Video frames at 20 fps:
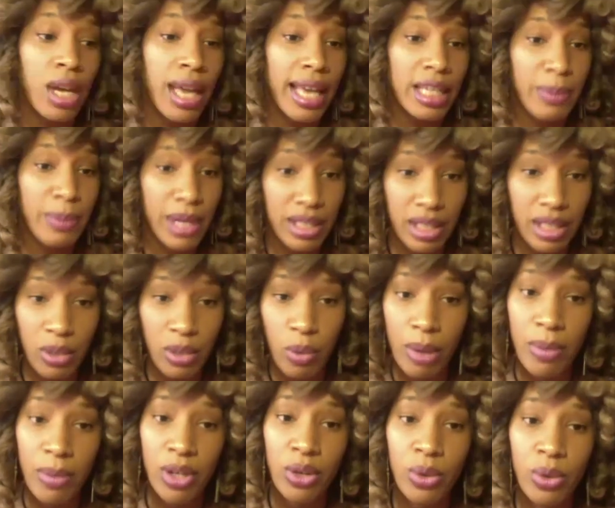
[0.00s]
especially
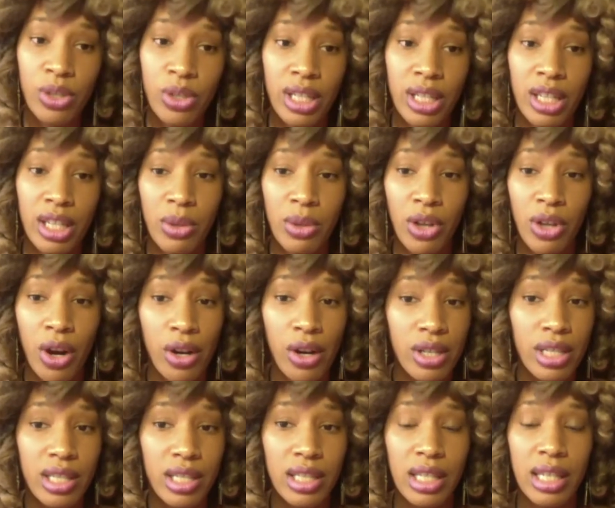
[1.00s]
women who are dealing with heart
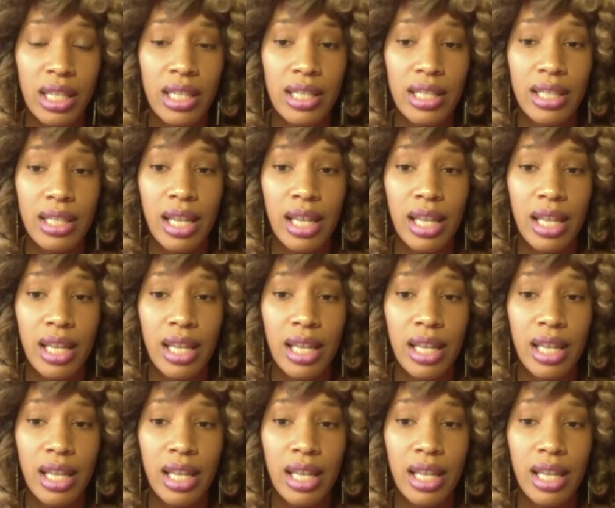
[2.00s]
disease.